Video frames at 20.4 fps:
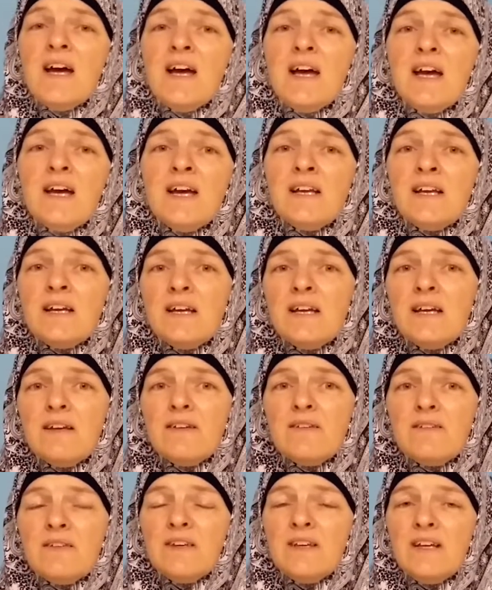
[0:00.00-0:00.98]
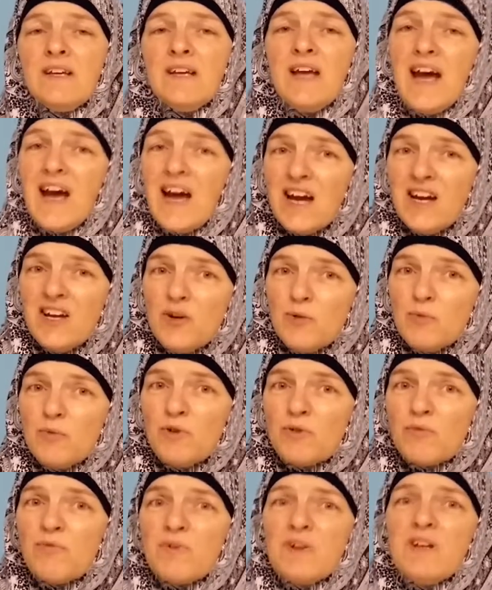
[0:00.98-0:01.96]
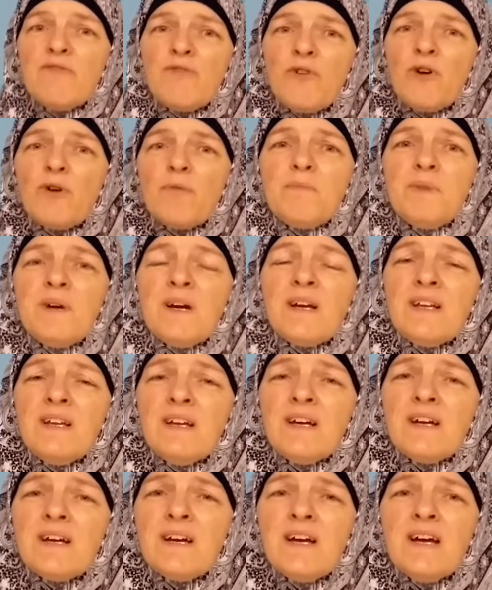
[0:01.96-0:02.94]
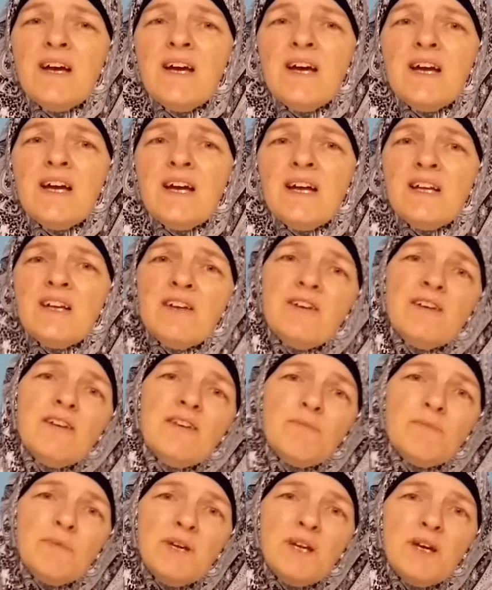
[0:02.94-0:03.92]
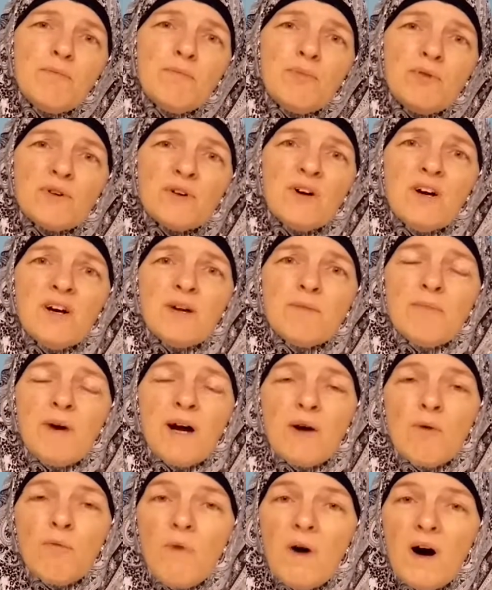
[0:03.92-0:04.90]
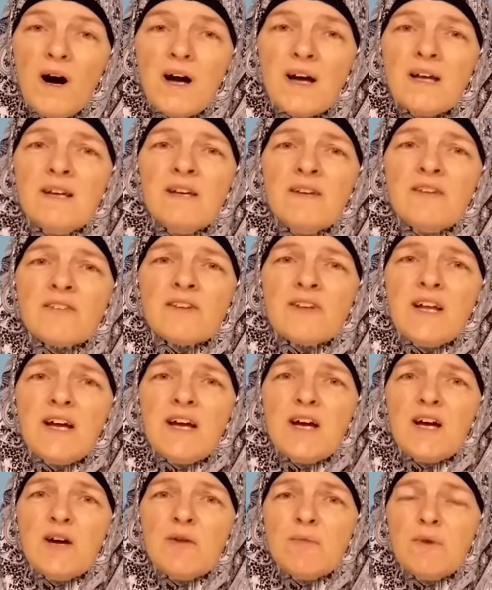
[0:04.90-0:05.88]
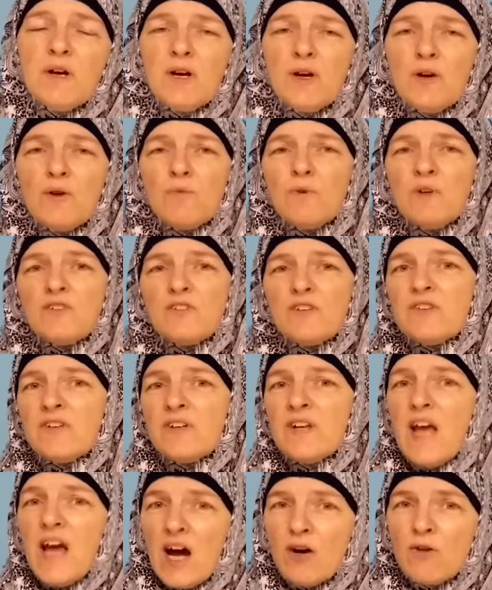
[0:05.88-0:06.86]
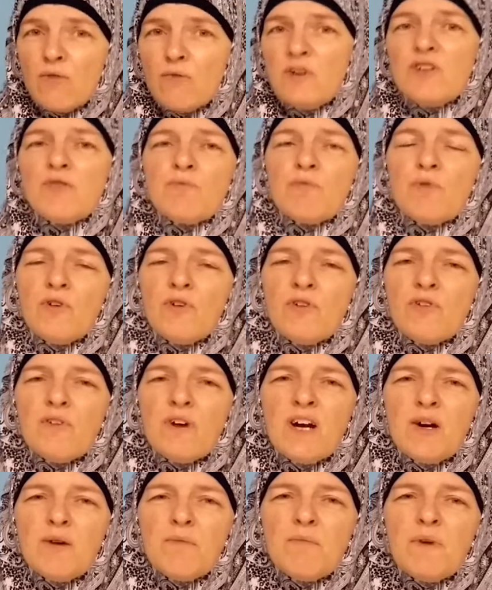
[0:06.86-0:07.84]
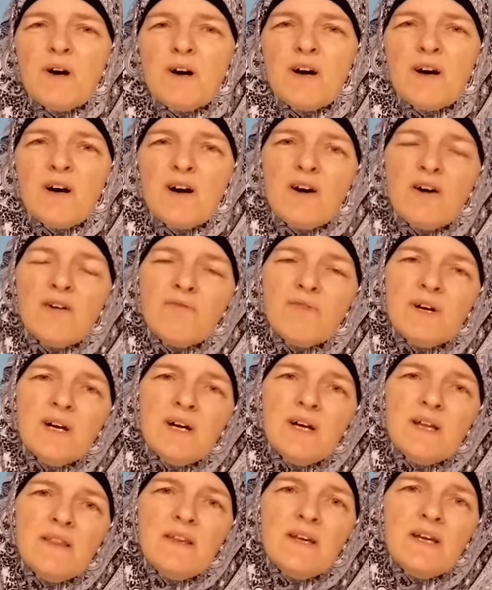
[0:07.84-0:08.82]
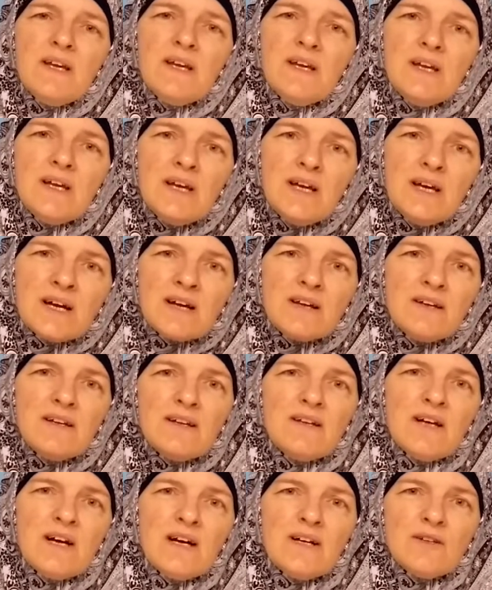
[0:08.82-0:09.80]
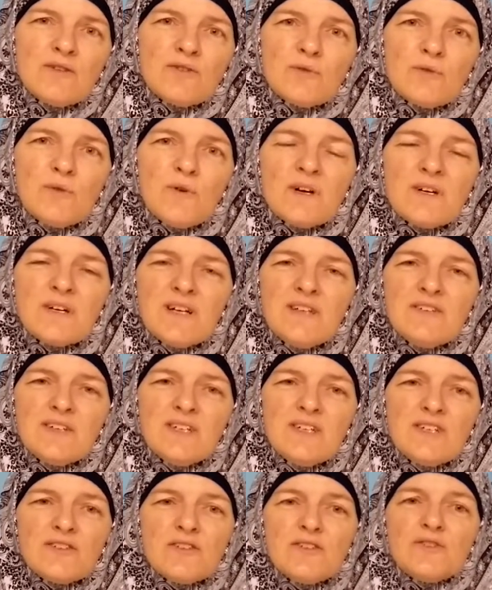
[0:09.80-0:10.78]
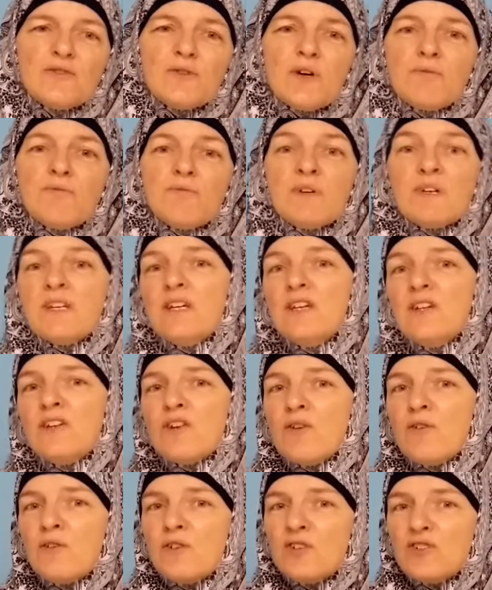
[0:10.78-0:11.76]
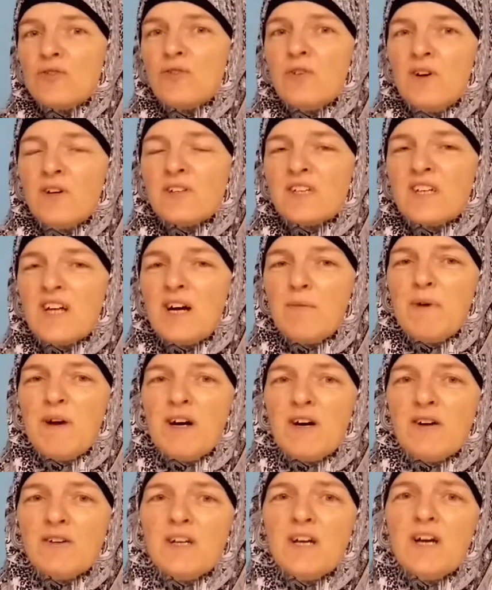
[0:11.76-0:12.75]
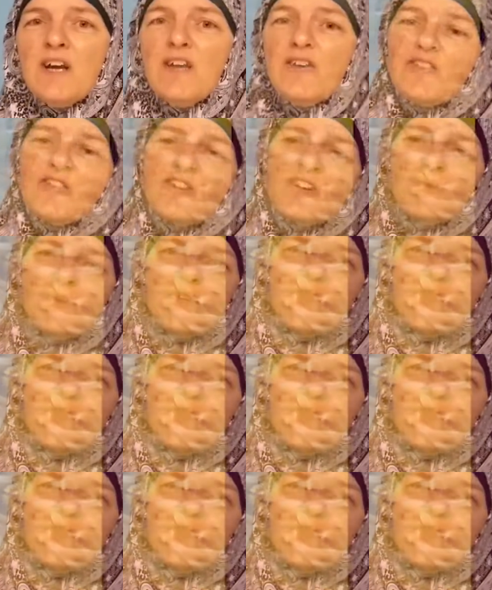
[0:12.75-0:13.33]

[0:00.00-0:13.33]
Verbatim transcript: It is the annual Revert Picnic. It is being put on by Y Islam, which is an outreach program of the ICNA Dallas organization so I really encourage you all to come out. There's going to be